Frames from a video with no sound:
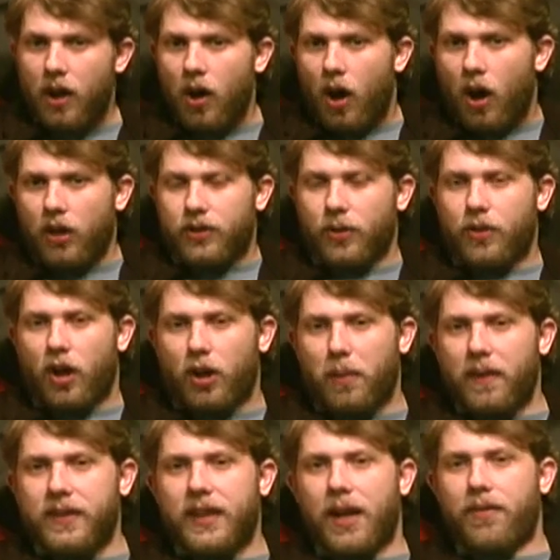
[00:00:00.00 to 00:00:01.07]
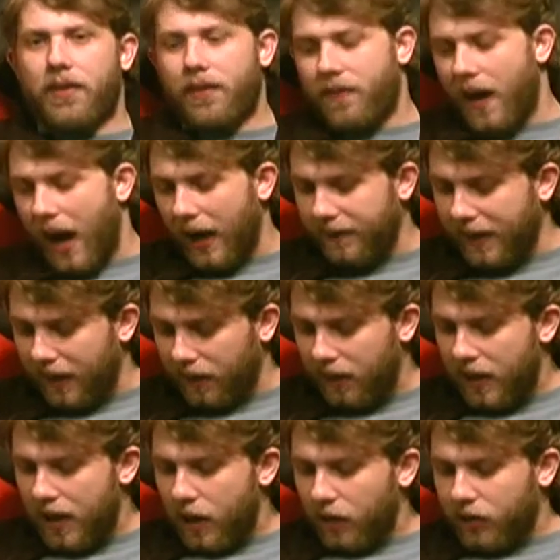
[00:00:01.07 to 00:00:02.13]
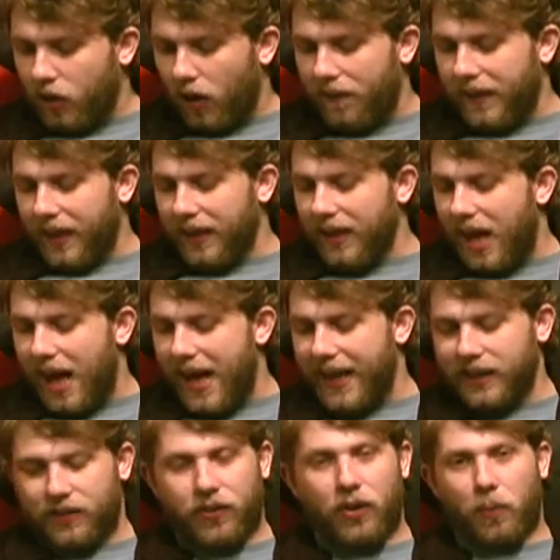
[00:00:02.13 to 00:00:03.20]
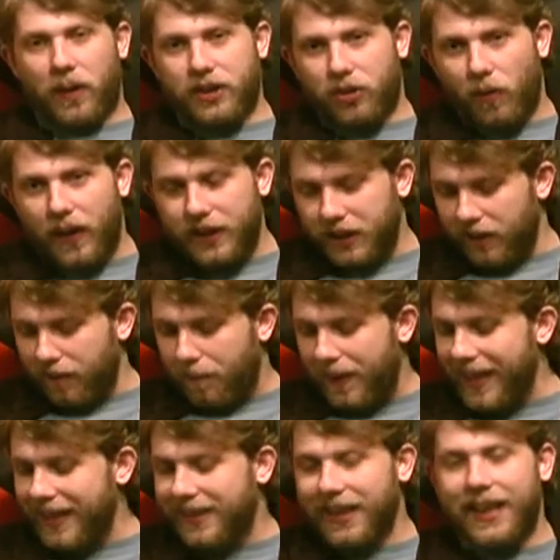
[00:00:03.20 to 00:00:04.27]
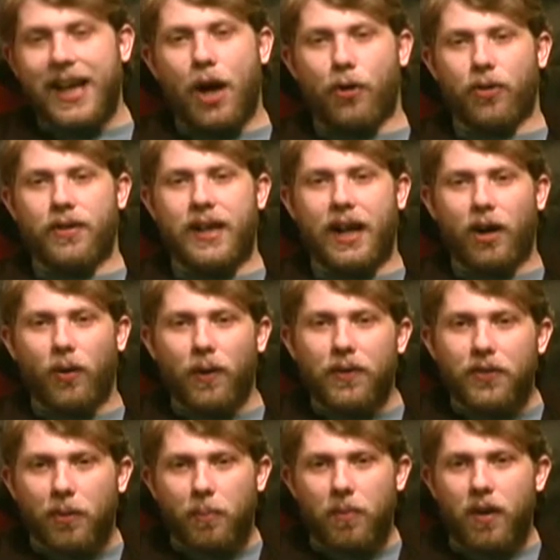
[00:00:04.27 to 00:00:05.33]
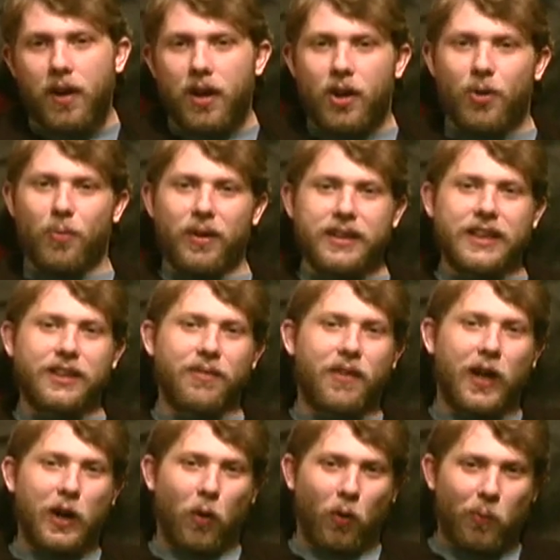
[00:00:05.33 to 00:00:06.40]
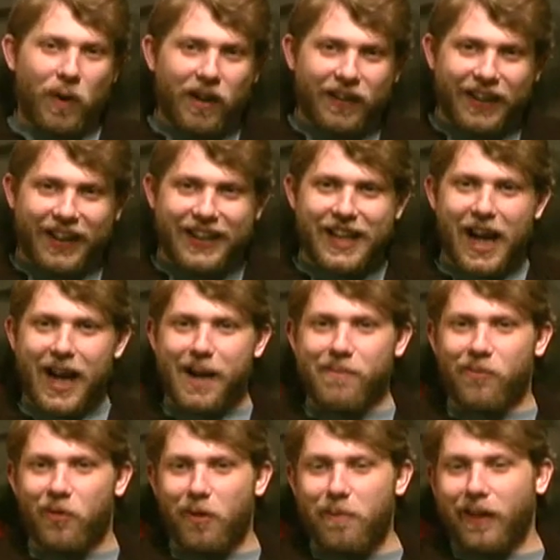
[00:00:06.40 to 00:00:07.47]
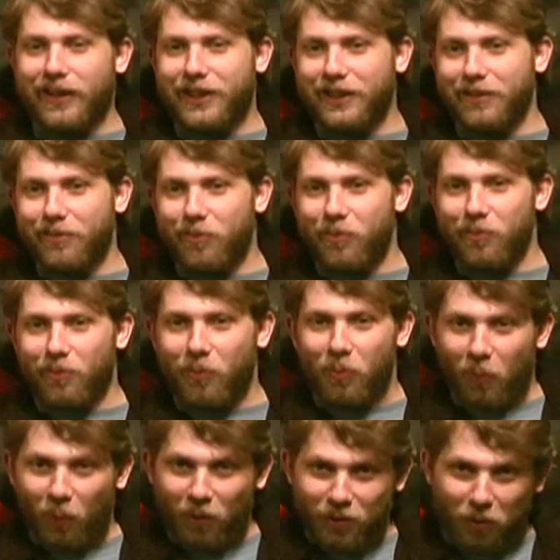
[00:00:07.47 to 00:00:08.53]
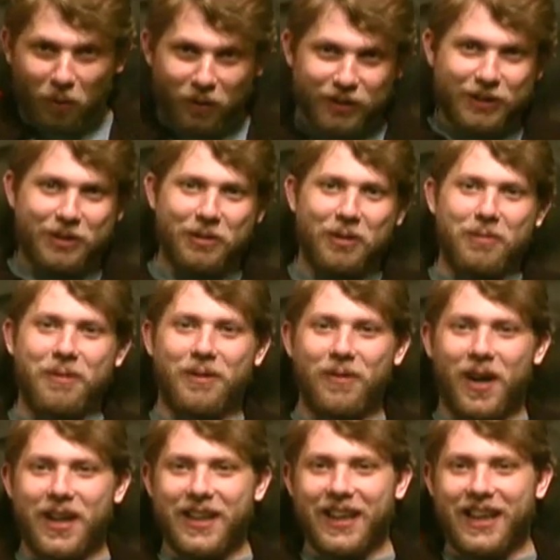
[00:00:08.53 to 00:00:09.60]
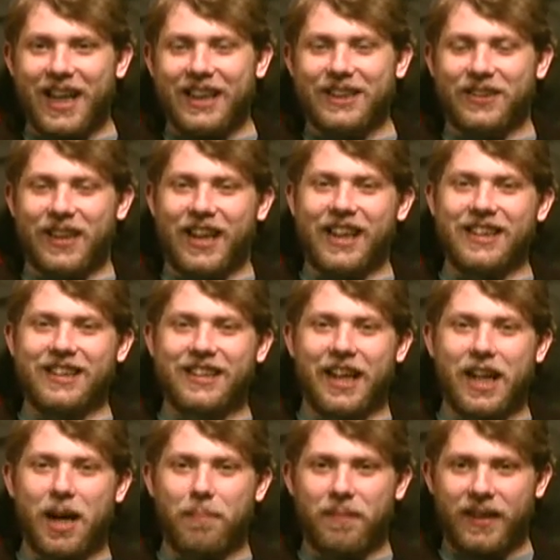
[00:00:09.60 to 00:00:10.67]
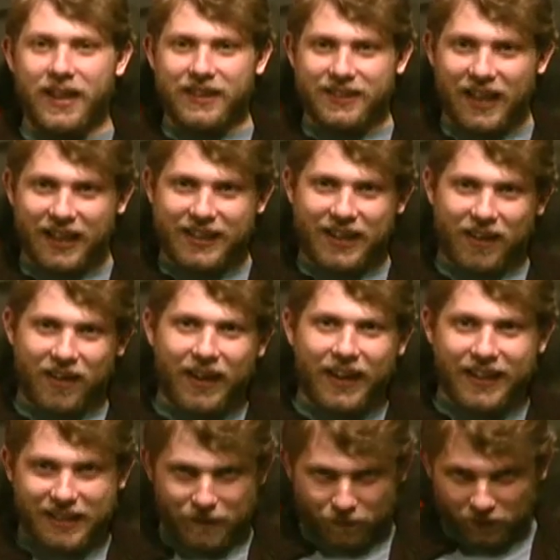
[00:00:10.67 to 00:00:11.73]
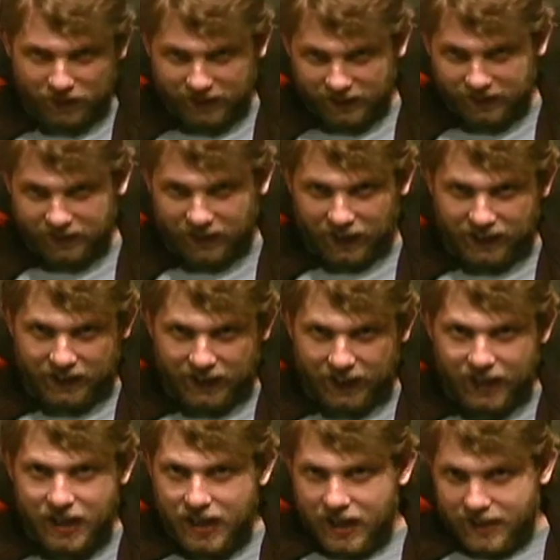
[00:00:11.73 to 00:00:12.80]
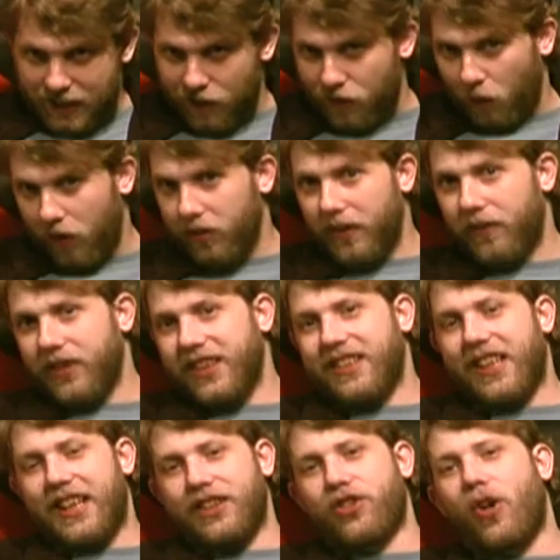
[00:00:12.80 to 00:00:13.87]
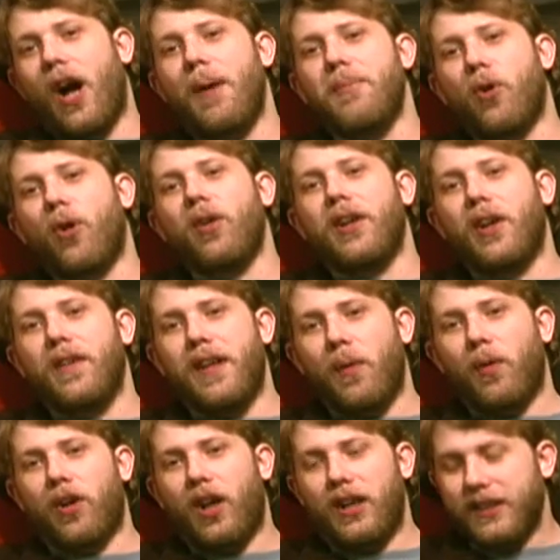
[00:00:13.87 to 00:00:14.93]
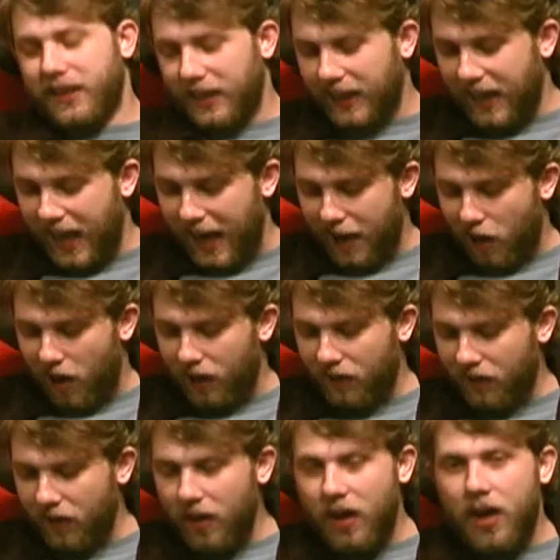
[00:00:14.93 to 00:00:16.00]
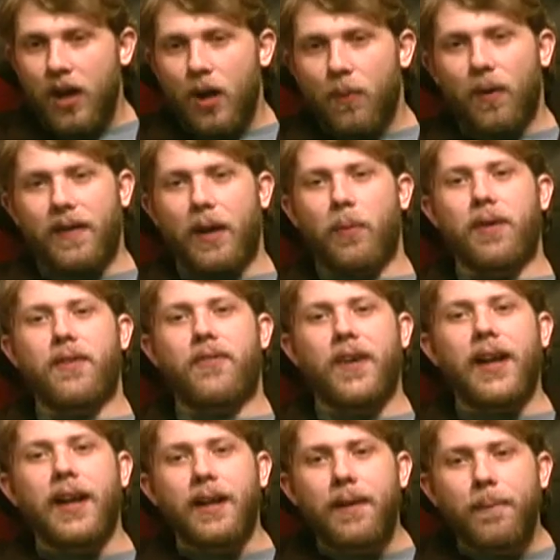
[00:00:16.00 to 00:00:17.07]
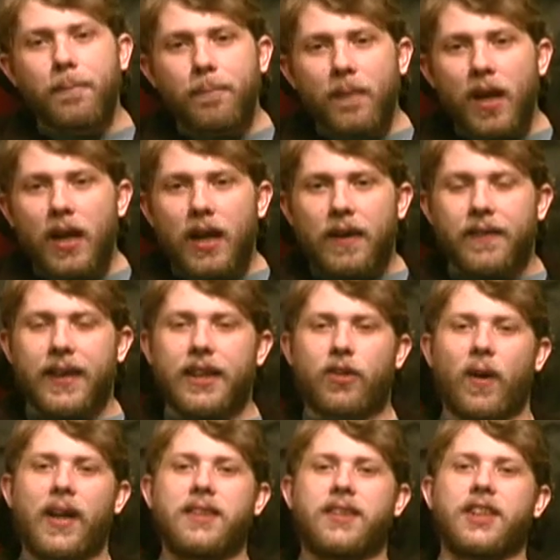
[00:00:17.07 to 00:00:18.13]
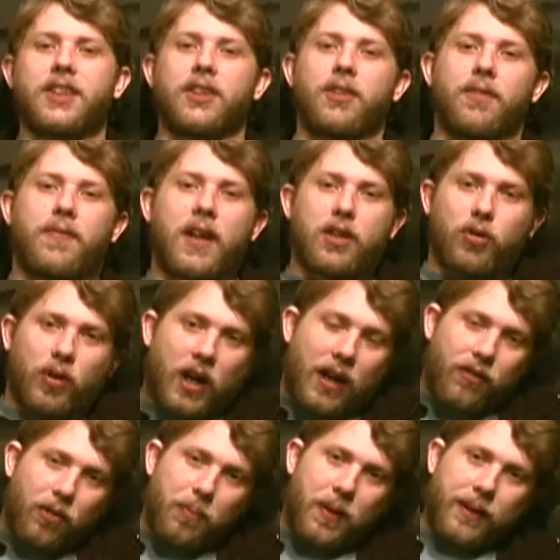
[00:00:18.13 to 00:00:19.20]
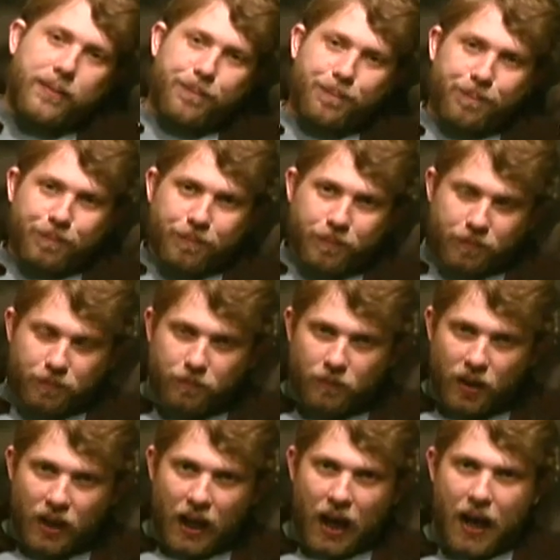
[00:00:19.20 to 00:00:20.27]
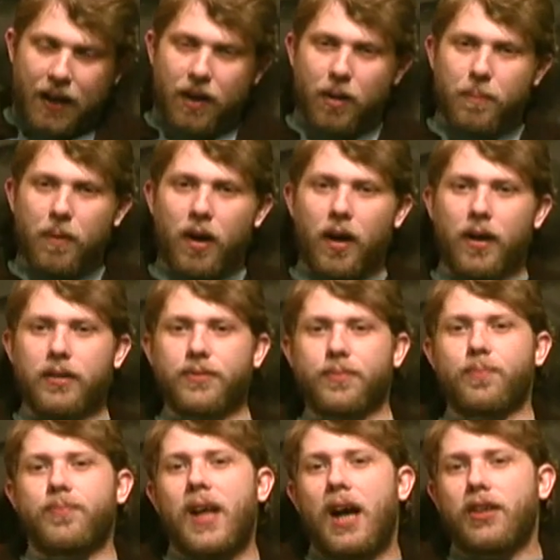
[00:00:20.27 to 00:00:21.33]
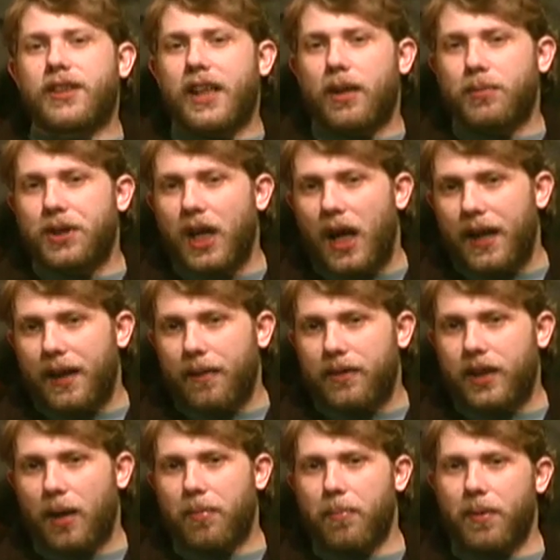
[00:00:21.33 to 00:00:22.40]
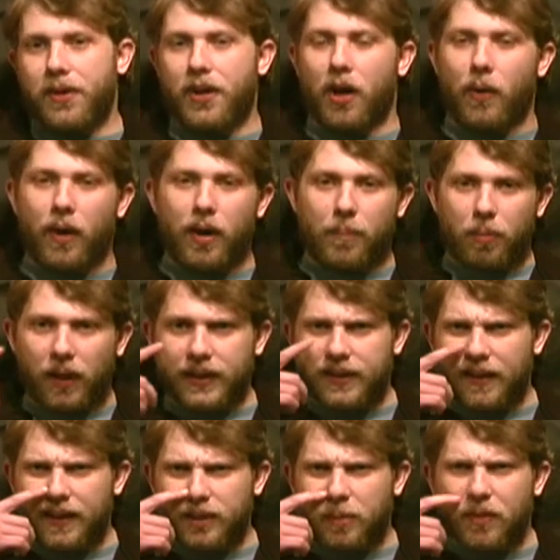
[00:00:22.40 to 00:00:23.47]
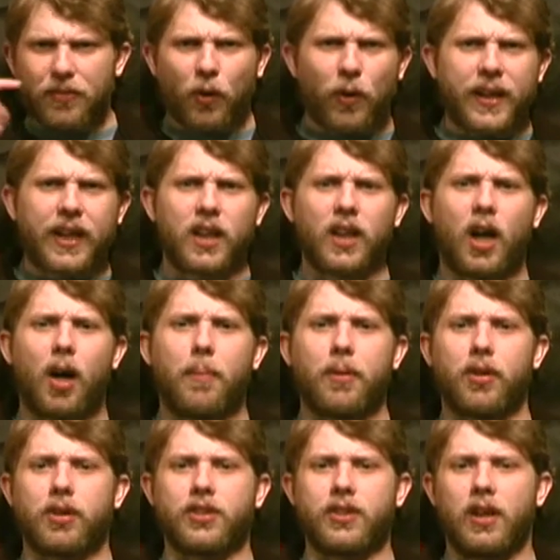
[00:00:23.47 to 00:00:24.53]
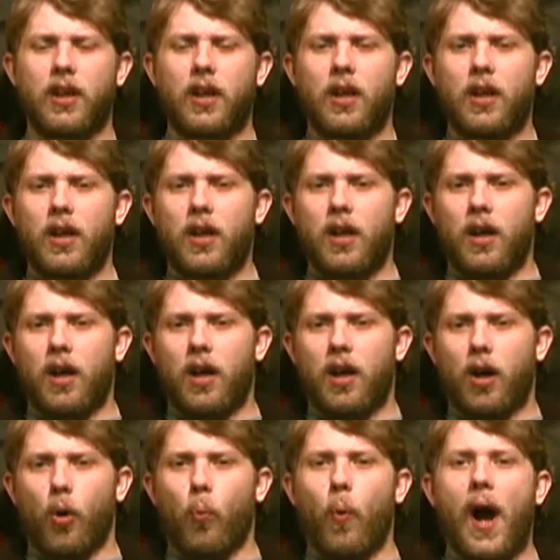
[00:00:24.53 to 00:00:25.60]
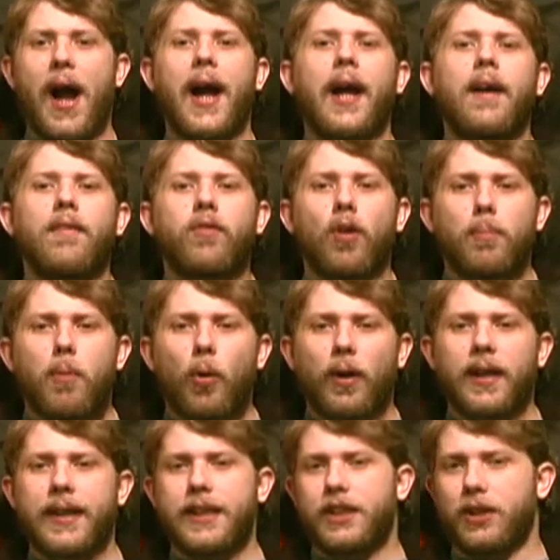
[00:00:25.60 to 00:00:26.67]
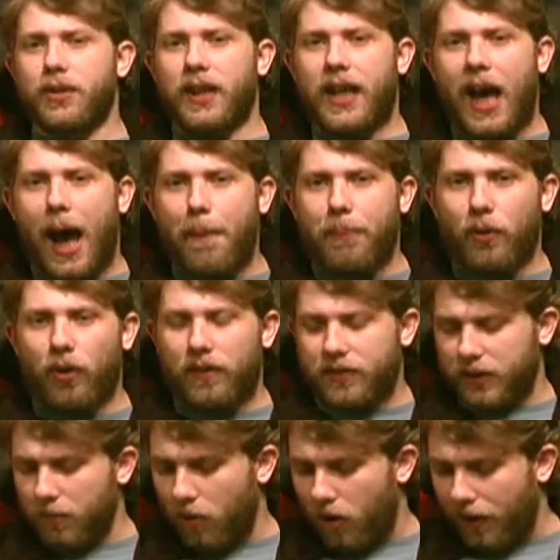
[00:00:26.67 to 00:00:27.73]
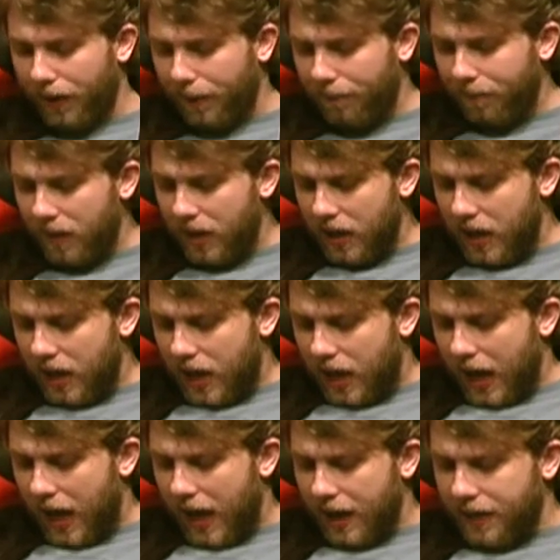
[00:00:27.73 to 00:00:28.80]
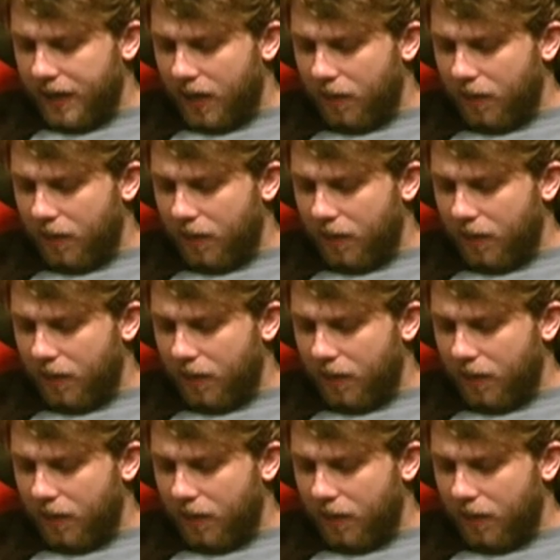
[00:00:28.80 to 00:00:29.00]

also talked about this after the fact. It's called the Alliance for the Restoration of Peace and Counterterrorism, which is a very Orwellian name for a bunch of warlords who had been running the country and had set up the sectarian differences and the territorial differences I described earlier that were causing the chaos. Well, they were defeated. The transitional federal government had now set up shop in Badoa, a place I think it's about 30 kilometers away from Mogadishu, the capital of Somalia. And